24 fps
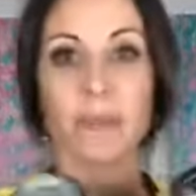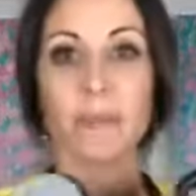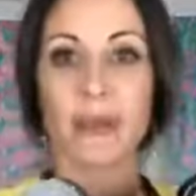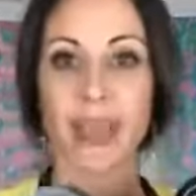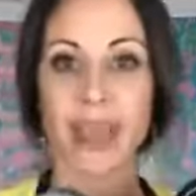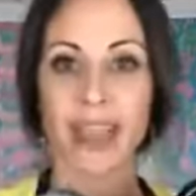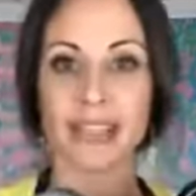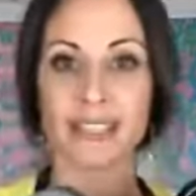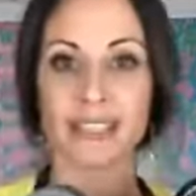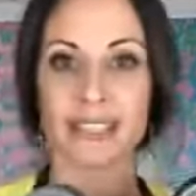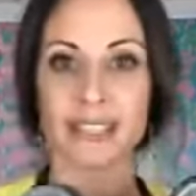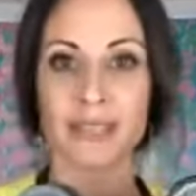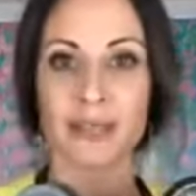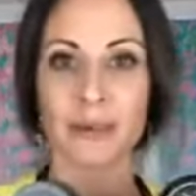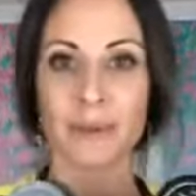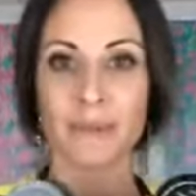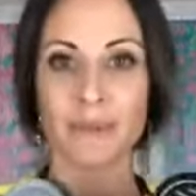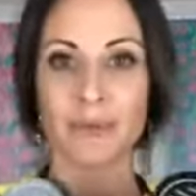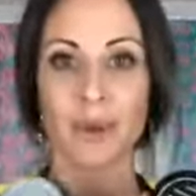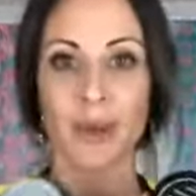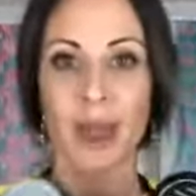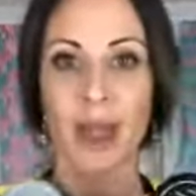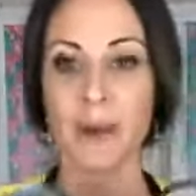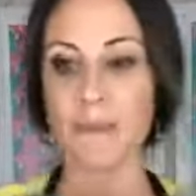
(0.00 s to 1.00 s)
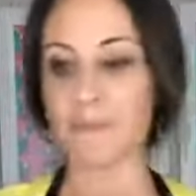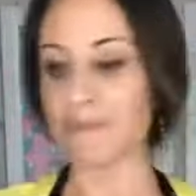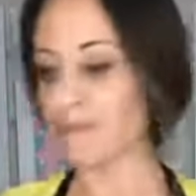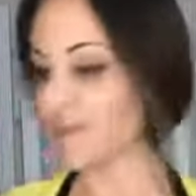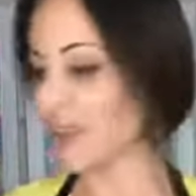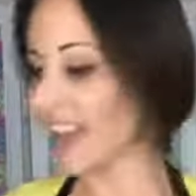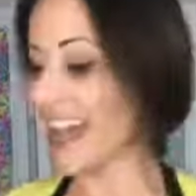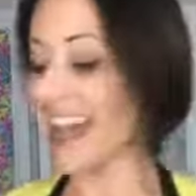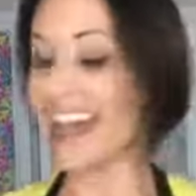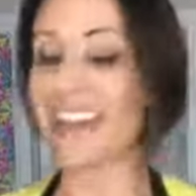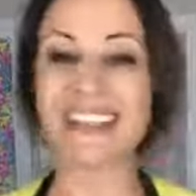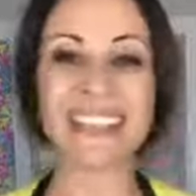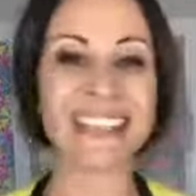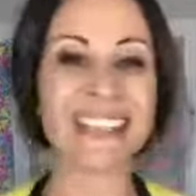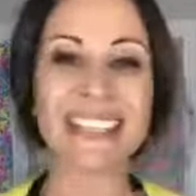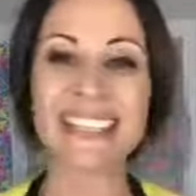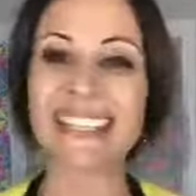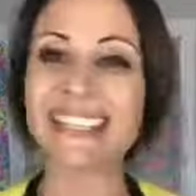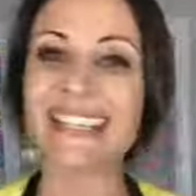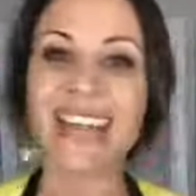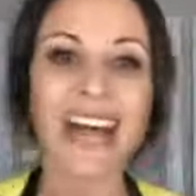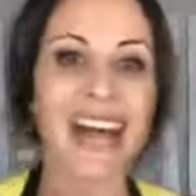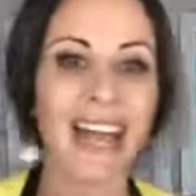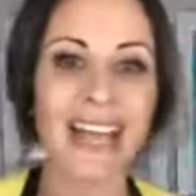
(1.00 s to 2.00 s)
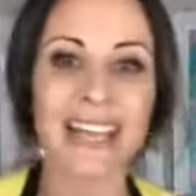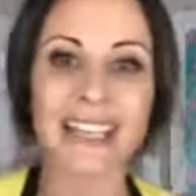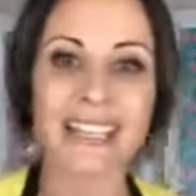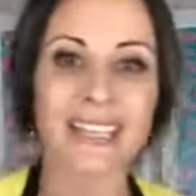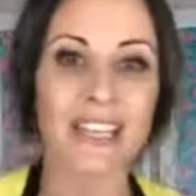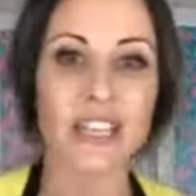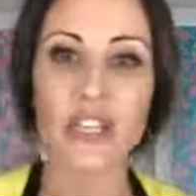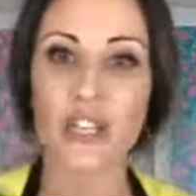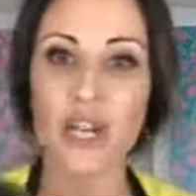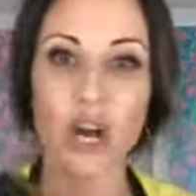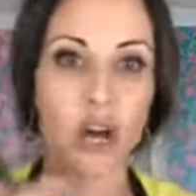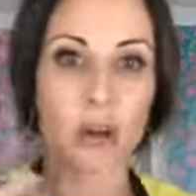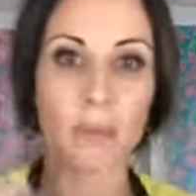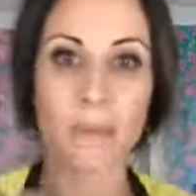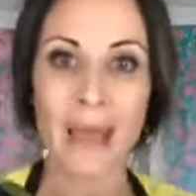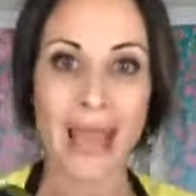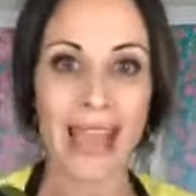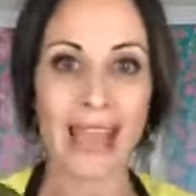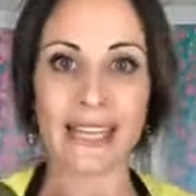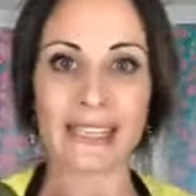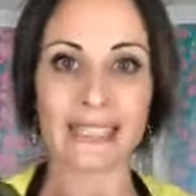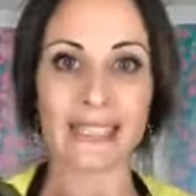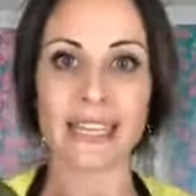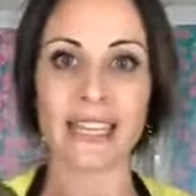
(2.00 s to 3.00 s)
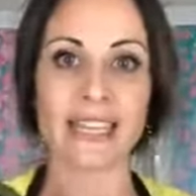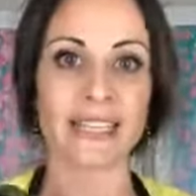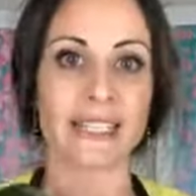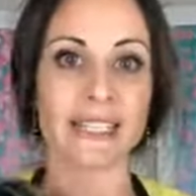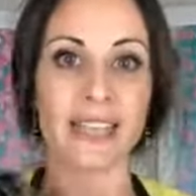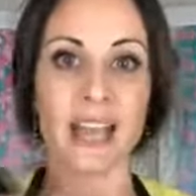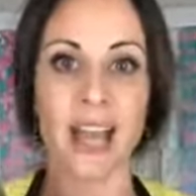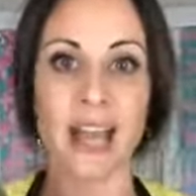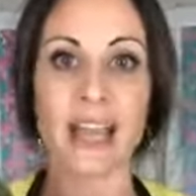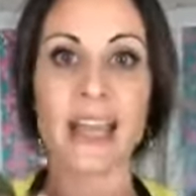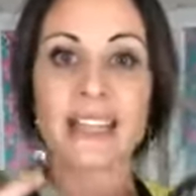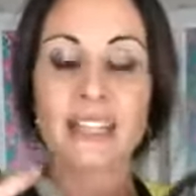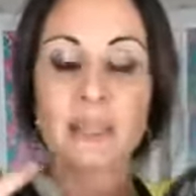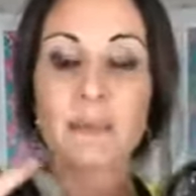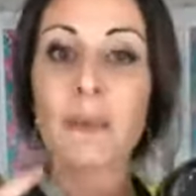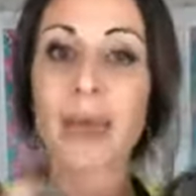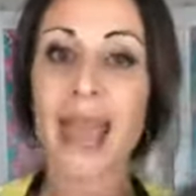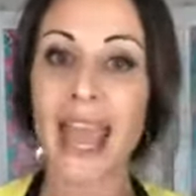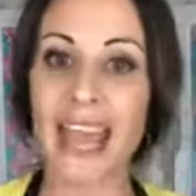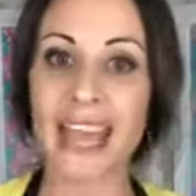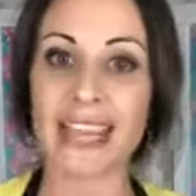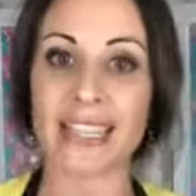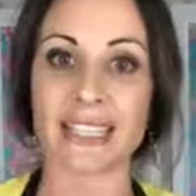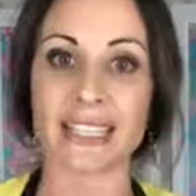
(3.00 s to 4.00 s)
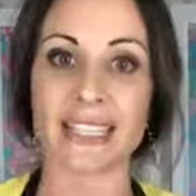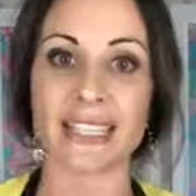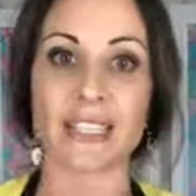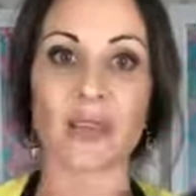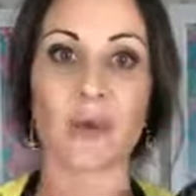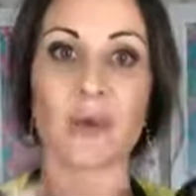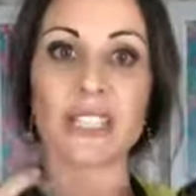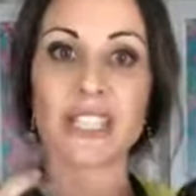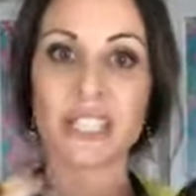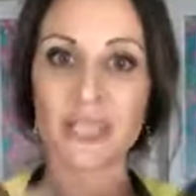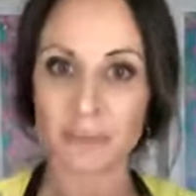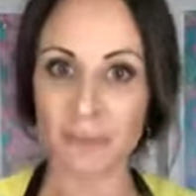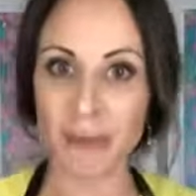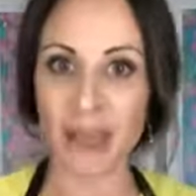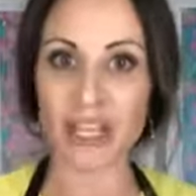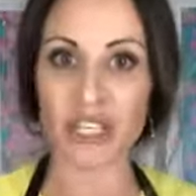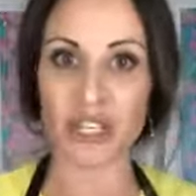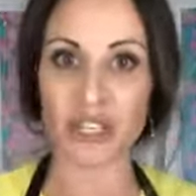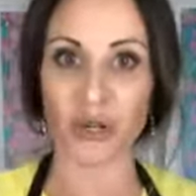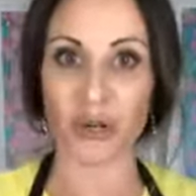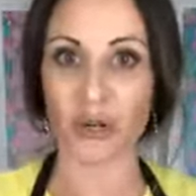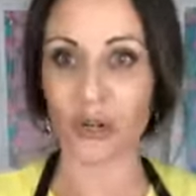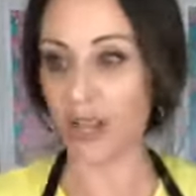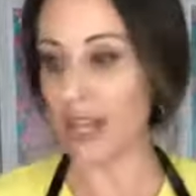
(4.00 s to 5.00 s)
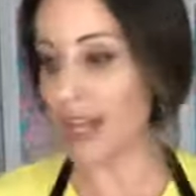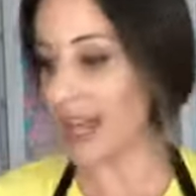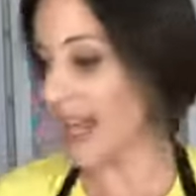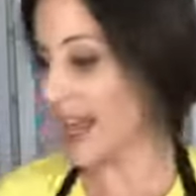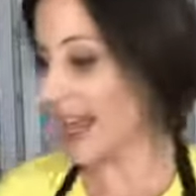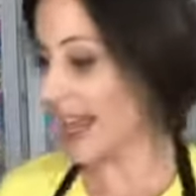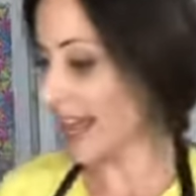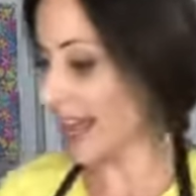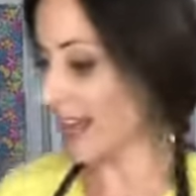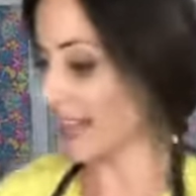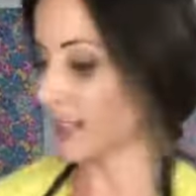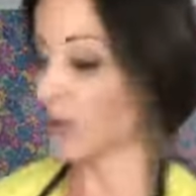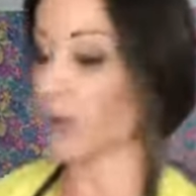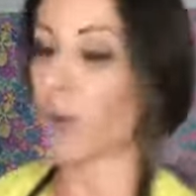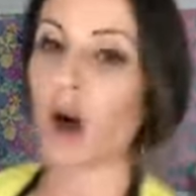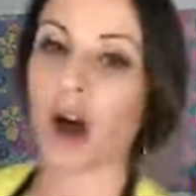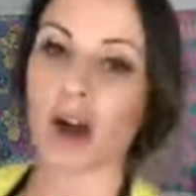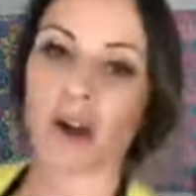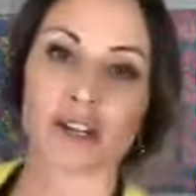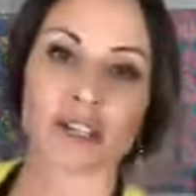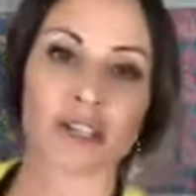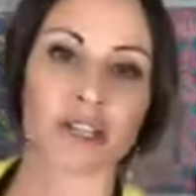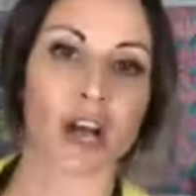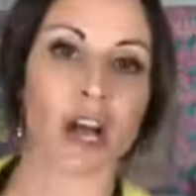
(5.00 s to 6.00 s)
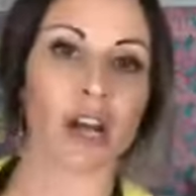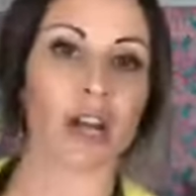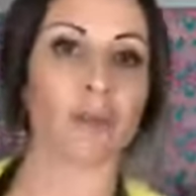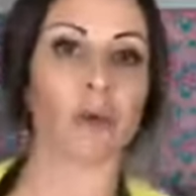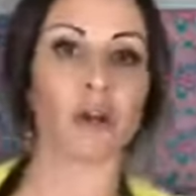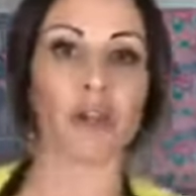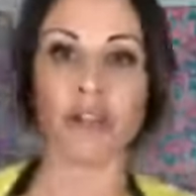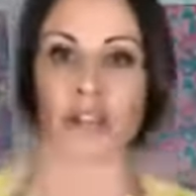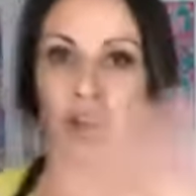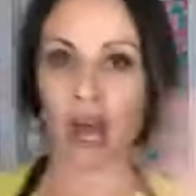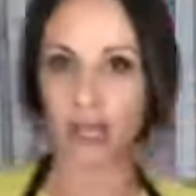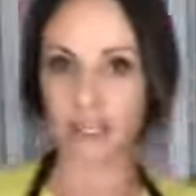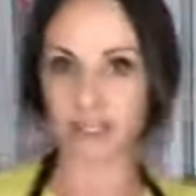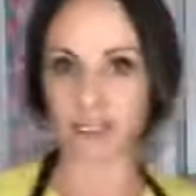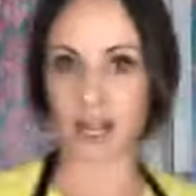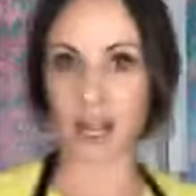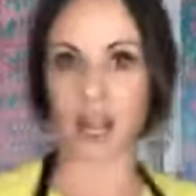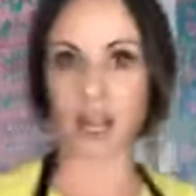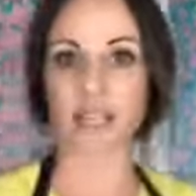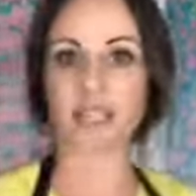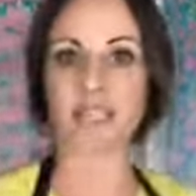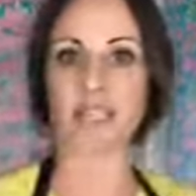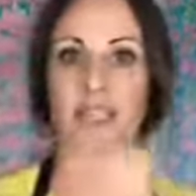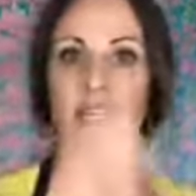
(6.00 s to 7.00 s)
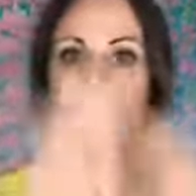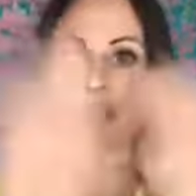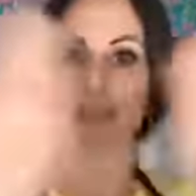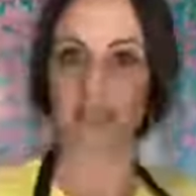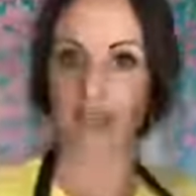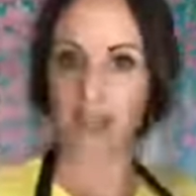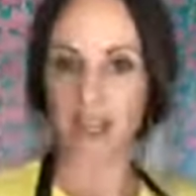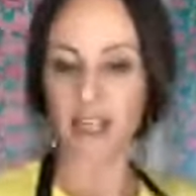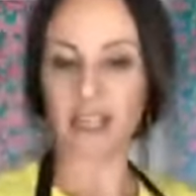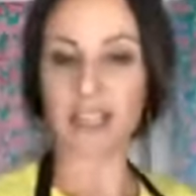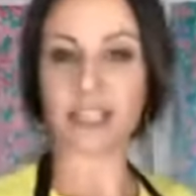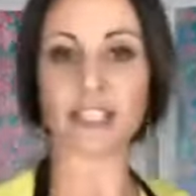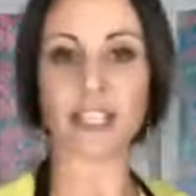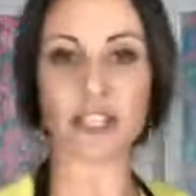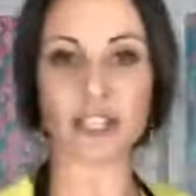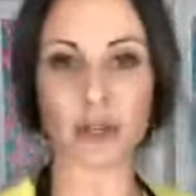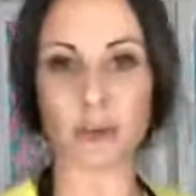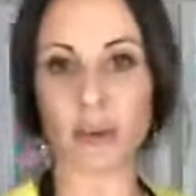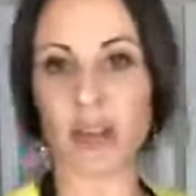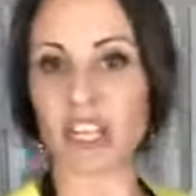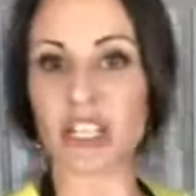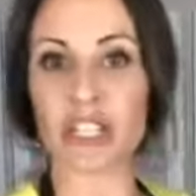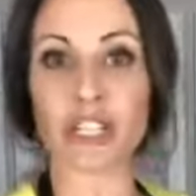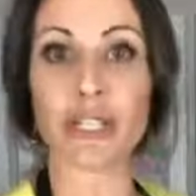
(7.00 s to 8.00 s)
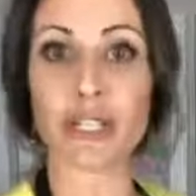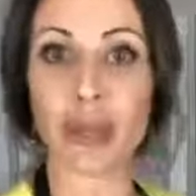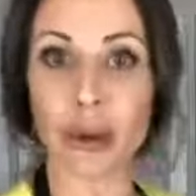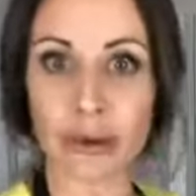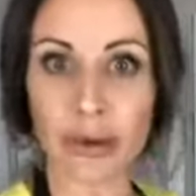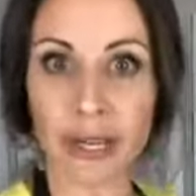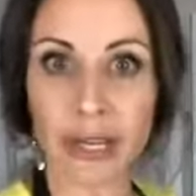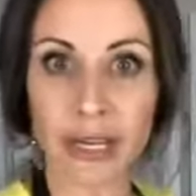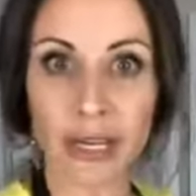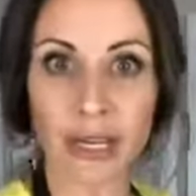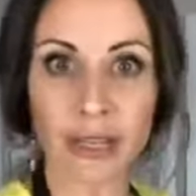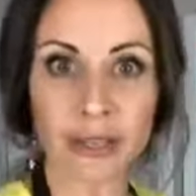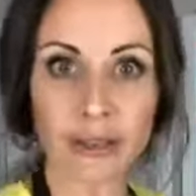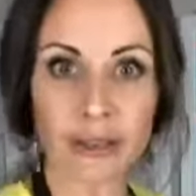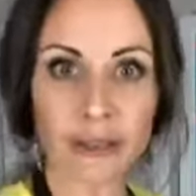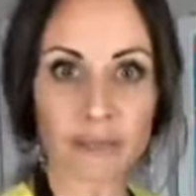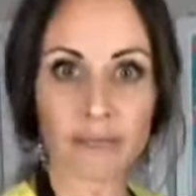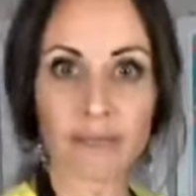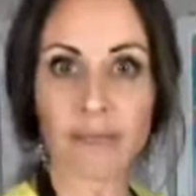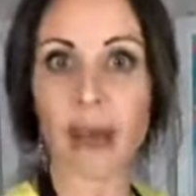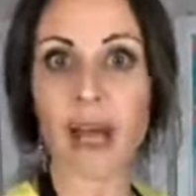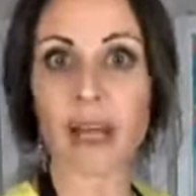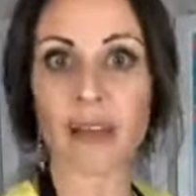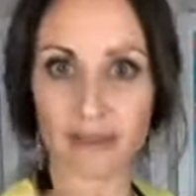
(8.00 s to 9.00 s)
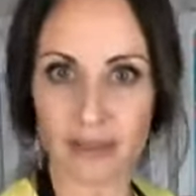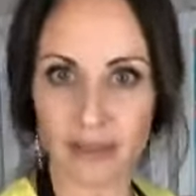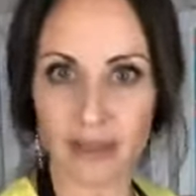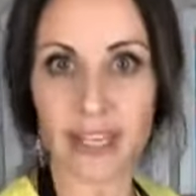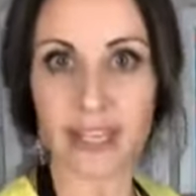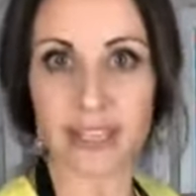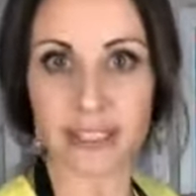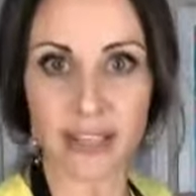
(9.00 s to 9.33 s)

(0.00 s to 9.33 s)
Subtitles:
paste, okay? And this is not chalk paint. It's paste, so it's special. It's a water-soluble, non-toxic situation. Don't eat it, but it's